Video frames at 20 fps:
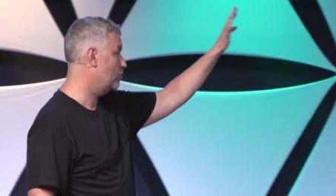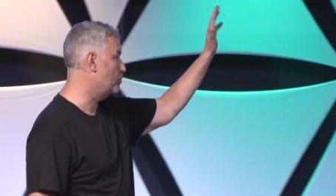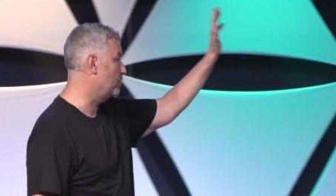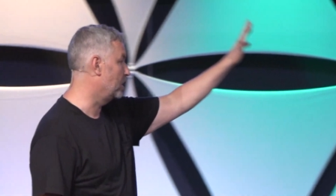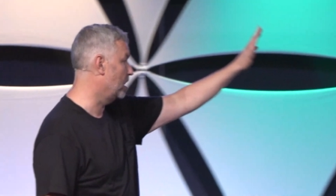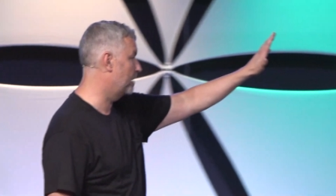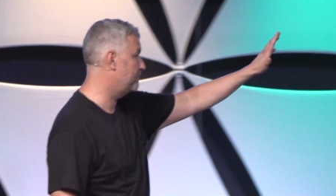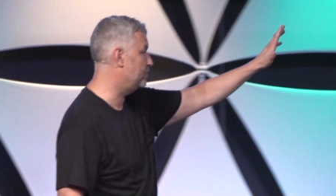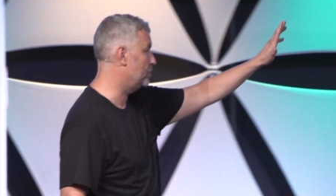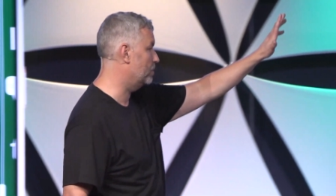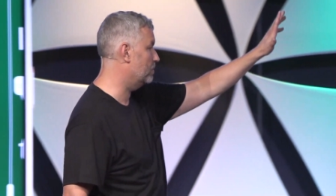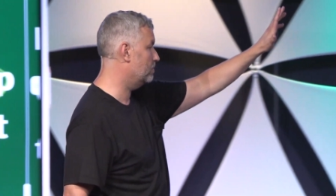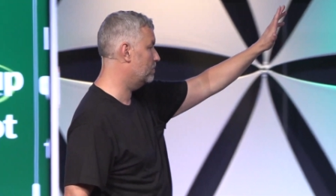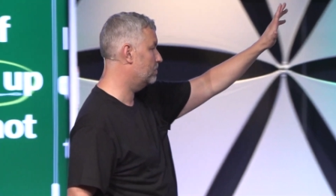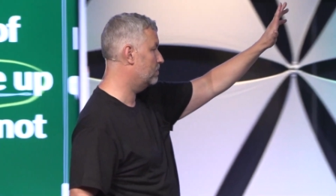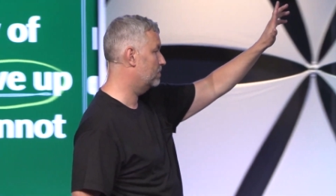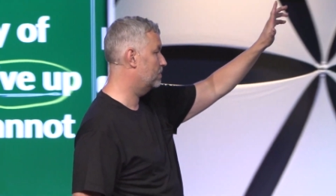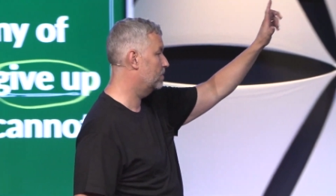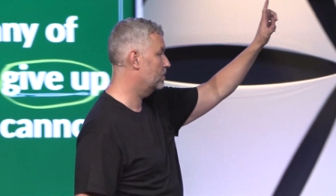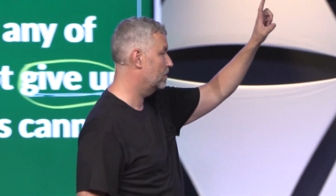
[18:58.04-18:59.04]
We love you.
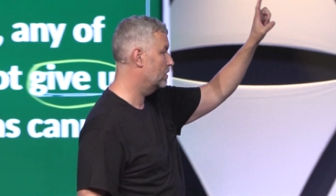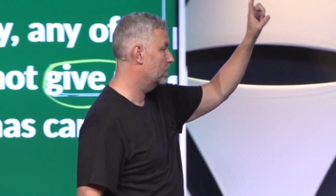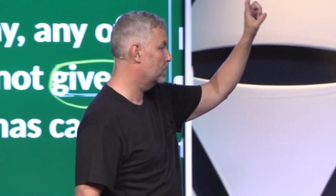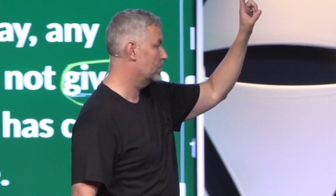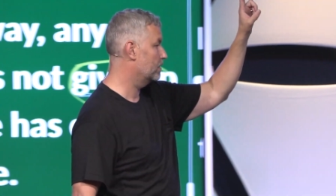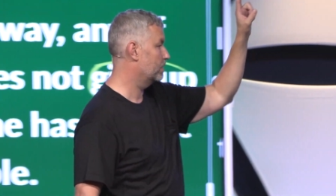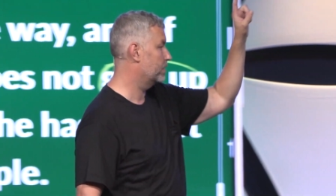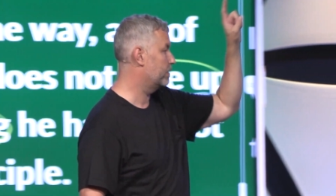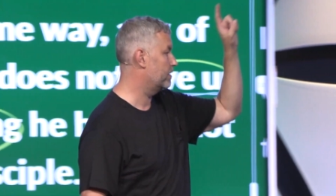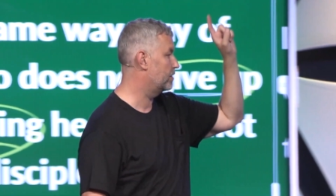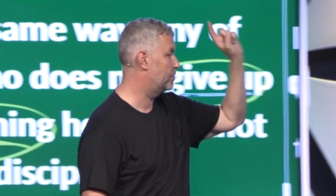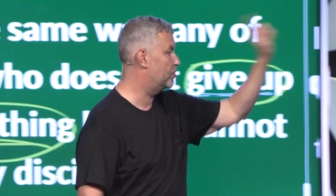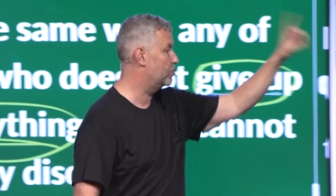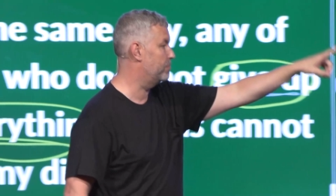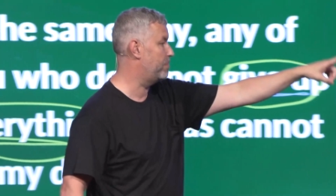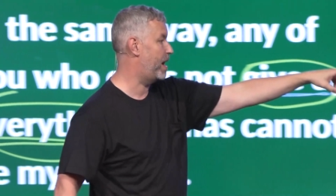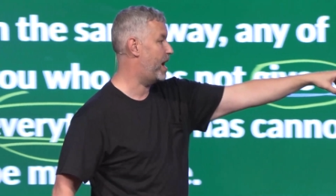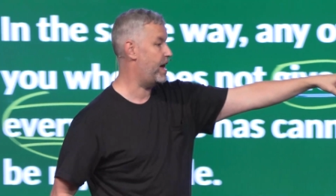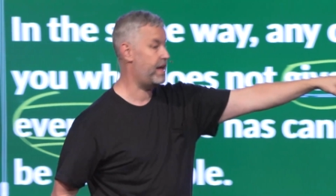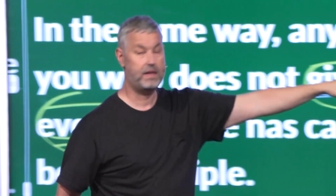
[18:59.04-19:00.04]

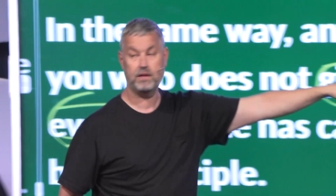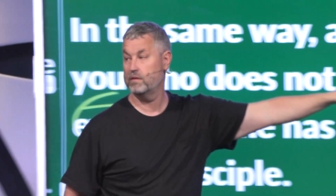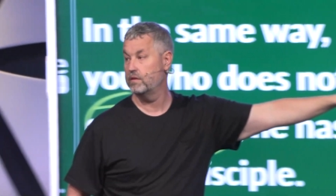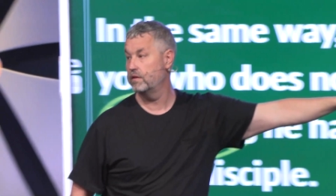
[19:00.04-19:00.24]
Goodbye.